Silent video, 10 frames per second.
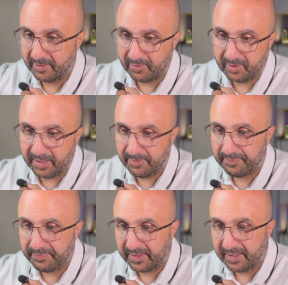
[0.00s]
Okay,
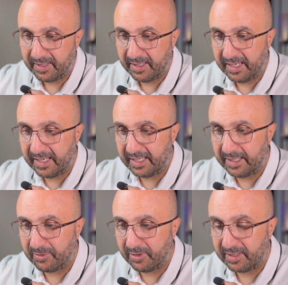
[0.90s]
and
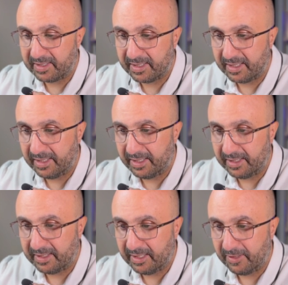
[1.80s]
I'm going to say
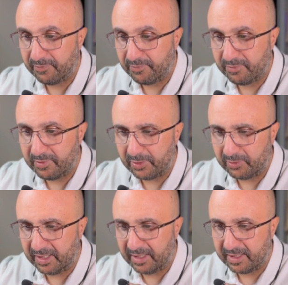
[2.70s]
that if I
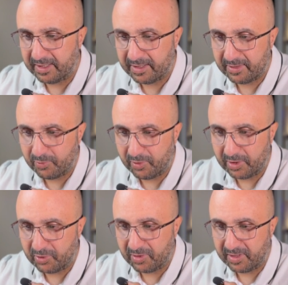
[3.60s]
don't need this, I'm going
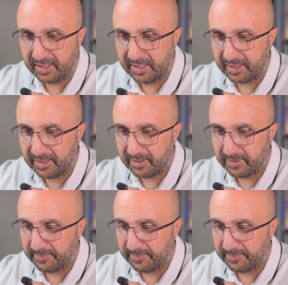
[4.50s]
to just say that